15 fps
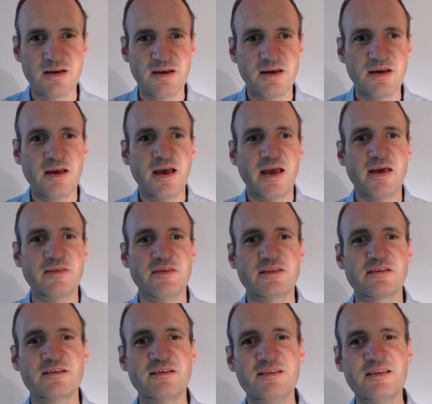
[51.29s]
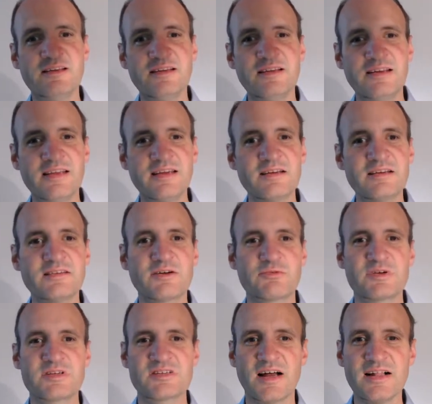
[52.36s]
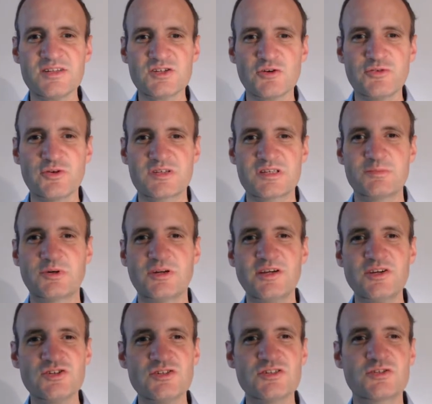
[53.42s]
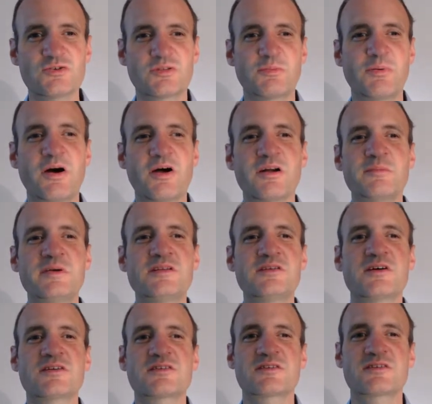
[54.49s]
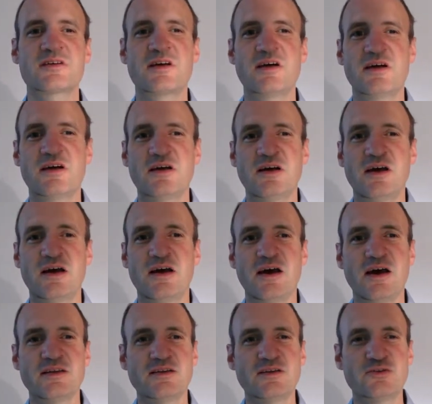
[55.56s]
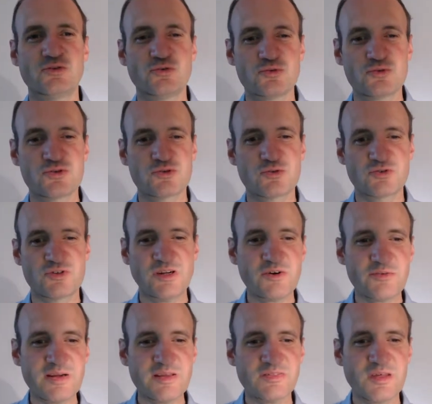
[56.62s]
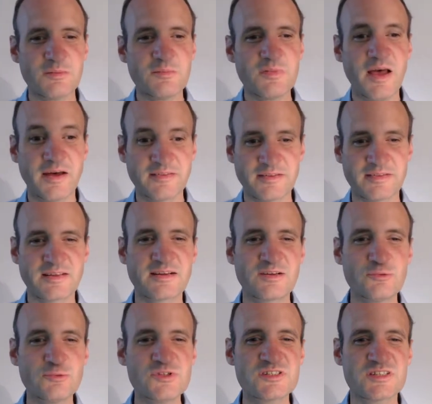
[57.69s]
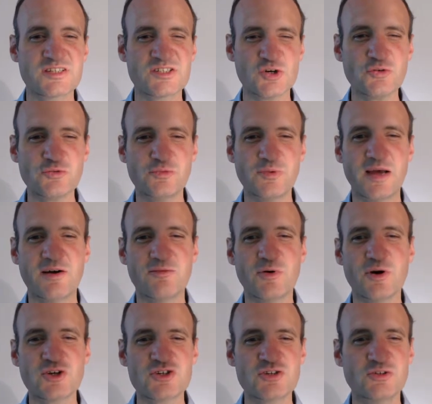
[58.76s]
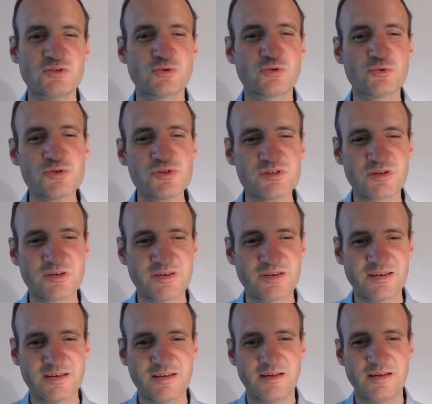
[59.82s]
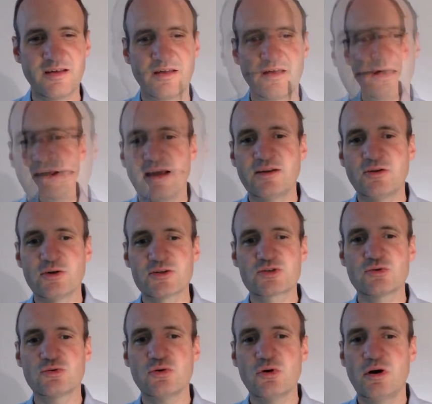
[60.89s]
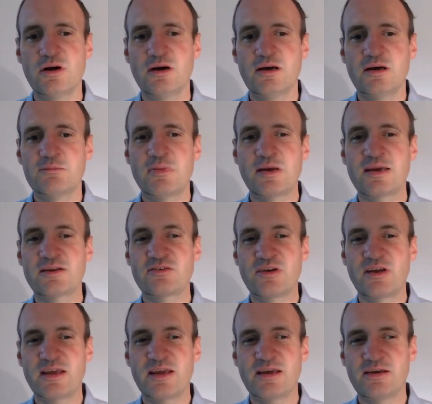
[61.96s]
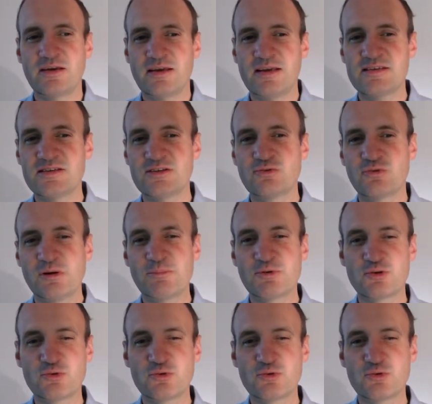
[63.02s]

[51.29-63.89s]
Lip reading: and then clearly link the results of your simulations to the parameters that you used to generate them. That includes the software version you used, and also make it easy to reproduce and